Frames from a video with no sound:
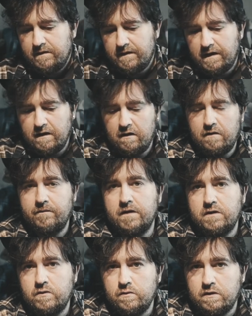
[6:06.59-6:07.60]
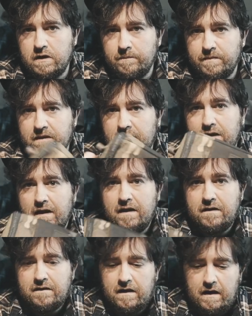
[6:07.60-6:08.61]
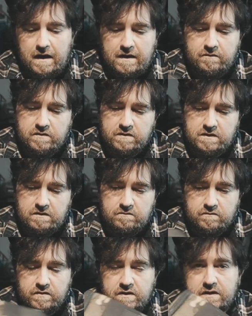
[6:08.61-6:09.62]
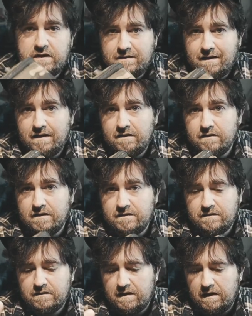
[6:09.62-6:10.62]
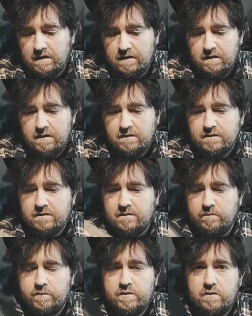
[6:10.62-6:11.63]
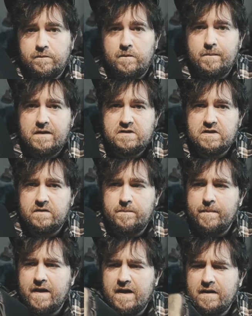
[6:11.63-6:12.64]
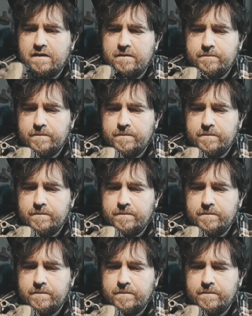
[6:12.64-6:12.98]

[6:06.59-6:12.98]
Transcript: They are a very cool company, and I really, really dig this thing. It's got some beautiful mesh on the back.